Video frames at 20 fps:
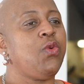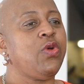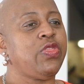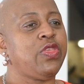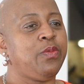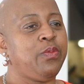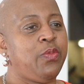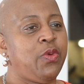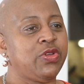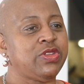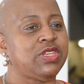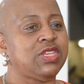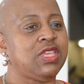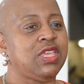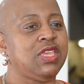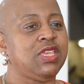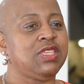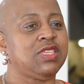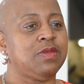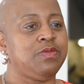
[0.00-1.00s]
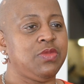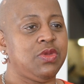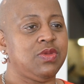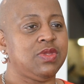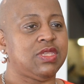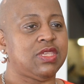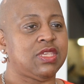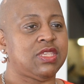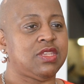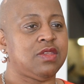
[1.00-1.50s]
where the body's
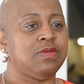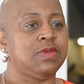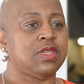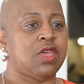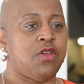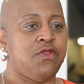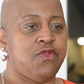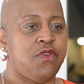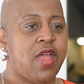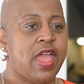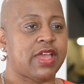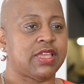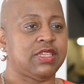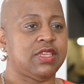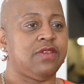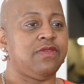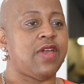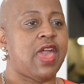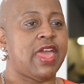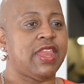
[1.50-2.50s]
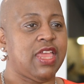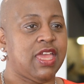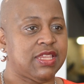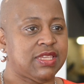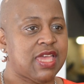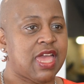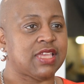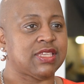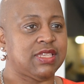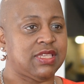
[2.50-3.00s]
immune system is overactive and it
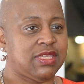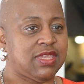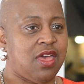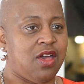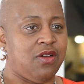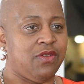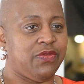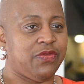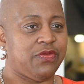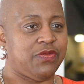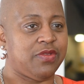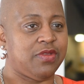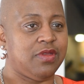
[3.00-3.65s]
attacks itself.